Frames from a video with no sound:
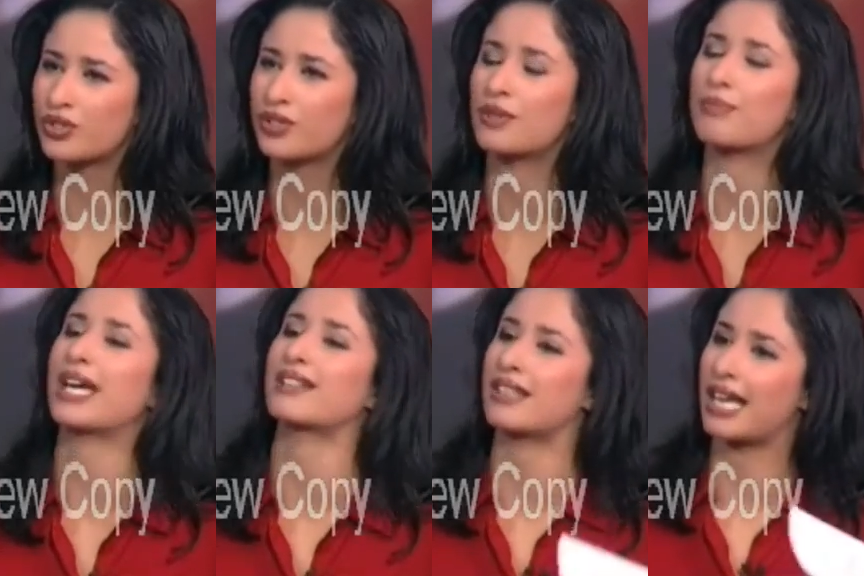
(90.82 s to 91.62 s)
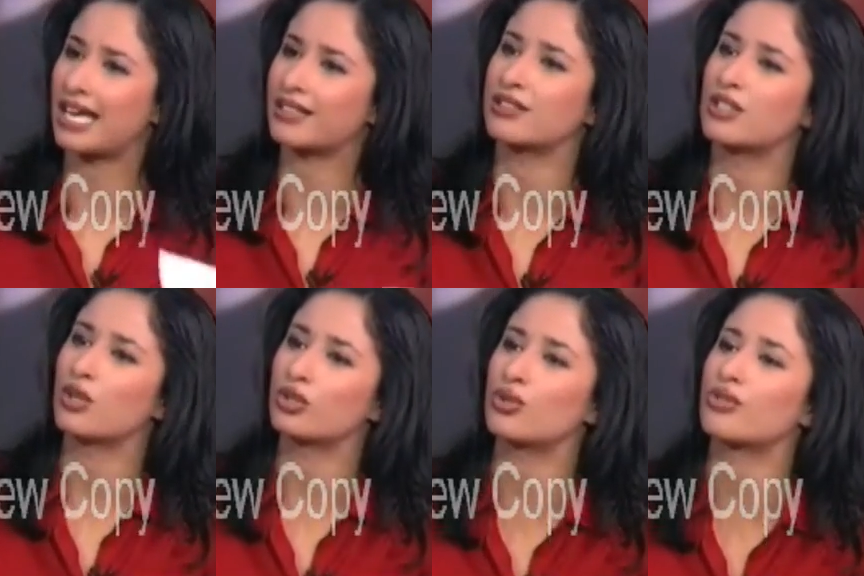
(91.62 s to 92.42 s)
what sort of impact has it had
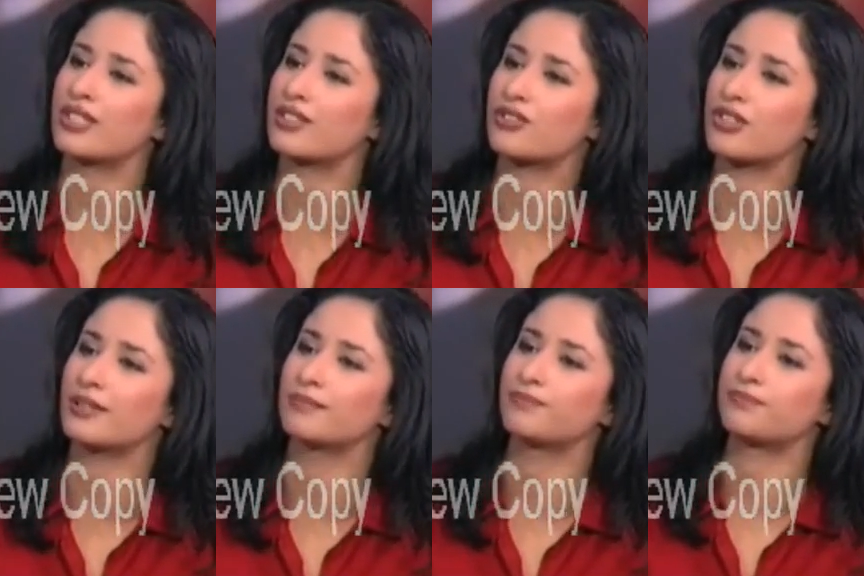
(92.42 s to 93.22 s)
on your industry?